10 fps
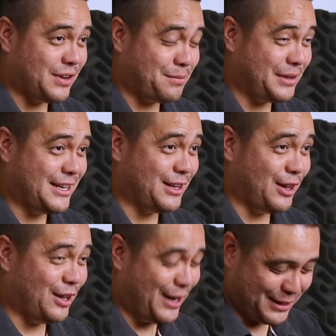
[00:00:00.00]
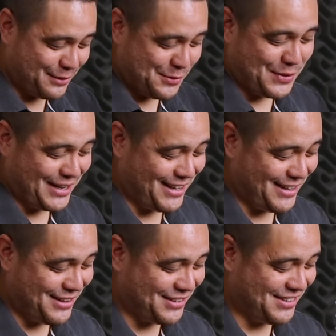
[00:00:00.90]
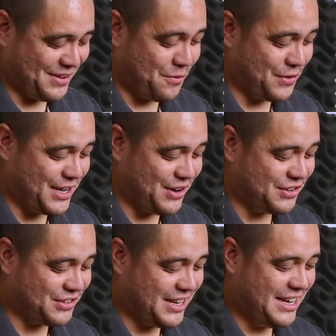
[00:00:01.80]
I've played a lot of ukuleles over the years.